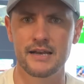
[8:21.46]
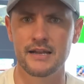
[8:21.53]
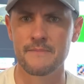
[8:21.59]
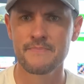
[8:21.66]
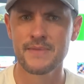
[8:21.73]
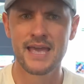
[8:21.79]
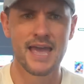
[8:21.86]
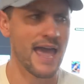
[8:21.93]
how
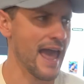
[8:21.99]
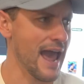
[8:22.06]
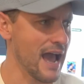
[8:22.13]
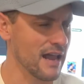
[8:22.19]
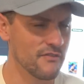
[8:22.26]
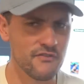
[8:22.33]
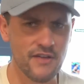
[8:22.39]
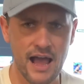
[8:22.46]
to
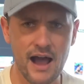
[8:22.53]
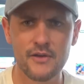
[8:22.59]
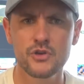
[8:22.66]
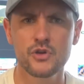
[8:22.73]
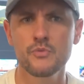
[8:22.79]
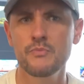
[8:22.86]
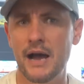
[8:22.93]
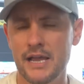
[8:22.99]
add
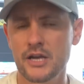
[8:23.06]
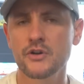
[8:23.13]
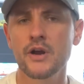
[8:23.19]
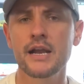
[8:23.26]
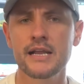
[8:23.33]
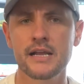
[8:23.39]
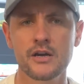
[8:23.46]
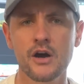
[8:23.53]
value by
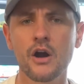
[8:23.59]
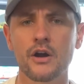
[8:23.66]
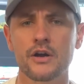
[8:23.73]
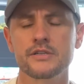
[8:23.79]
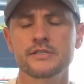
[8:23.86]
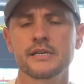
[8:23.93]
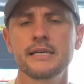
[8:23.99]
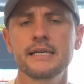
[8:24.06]
grading
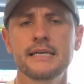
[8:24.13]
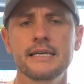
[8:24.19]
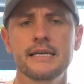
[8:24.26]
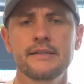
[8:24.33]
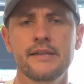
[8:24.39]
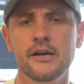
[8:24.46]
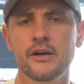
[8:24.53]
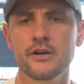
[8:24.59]
cards.
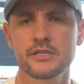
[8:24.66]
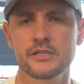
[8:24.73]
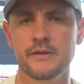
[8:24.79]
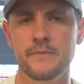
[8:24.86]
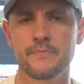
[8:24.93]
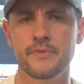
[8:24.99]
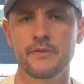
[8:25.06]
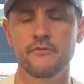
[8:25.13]
There are
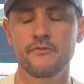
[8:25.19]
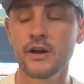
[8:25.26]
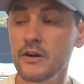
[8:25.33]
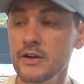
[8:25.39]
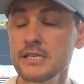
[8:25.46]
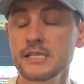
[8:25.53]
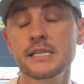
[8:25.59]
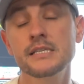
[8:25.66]
some
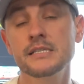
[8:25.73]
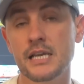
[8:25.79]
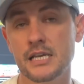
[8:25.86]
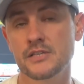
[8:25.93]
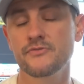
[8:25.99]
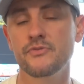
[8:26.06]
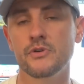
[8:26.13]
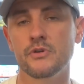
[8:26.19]
very
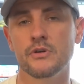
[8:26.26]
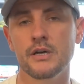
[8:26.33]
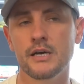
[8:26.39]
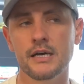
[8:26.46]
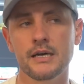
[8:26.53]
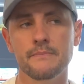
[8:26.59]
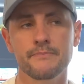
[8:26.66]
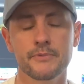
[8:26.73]
successful
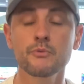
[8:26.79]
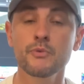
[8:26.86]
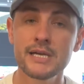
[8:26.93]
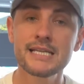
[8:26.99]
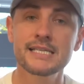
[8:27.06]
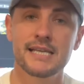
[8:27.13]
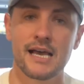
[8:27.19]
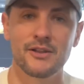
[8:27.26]

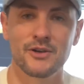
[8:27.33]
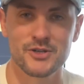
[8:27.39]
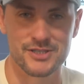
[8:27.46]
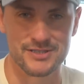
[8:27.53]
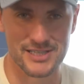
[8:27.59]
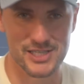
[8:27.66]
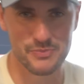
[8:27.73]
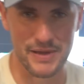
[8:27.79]
resellers
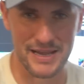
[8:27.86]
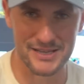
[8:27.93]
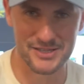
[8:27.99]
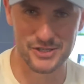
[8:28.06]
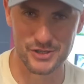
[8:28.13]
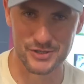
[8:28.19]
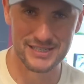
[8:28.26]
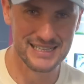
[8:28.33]
in the
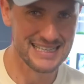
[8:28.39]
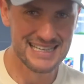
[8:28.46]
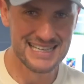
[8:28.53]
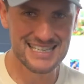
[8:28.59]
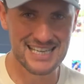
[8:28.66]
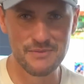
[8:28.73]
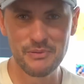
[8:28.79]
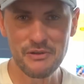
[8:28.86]
space who
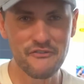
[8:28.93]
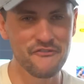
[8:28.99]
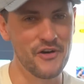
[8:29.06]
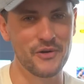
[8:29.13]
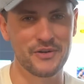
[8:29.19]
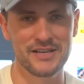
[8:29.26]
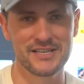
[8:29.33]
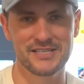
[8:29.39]
simply
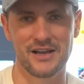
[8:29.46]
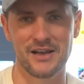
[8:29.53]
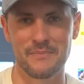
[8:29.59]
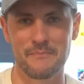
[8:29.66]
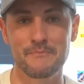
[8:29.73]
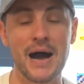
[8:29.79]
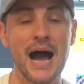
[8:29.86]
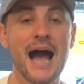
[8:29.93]
focus
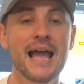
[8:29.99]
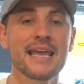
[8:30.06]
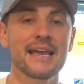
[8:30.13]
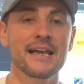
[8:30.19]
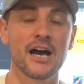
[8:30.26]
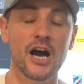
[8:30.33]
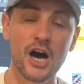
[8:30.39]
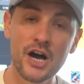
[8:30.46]
on
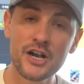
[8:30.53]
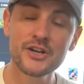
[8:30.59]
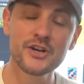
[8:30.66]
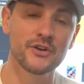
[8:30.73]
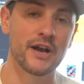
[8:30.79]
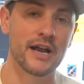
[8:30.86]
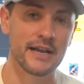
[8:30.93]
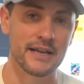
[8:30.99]
buying
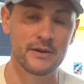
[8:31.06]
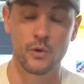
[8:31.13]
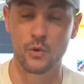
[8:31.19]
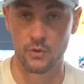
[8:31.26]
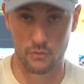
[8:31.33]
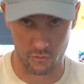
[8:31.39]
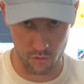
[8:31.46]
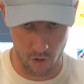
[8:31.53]
ungraded
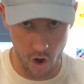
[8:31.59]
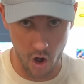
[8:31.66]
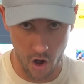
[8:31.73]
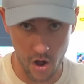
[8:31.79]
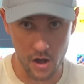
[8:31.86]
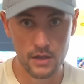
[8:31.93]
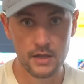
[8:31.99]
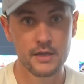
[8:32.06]
or
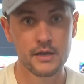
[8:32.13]
raw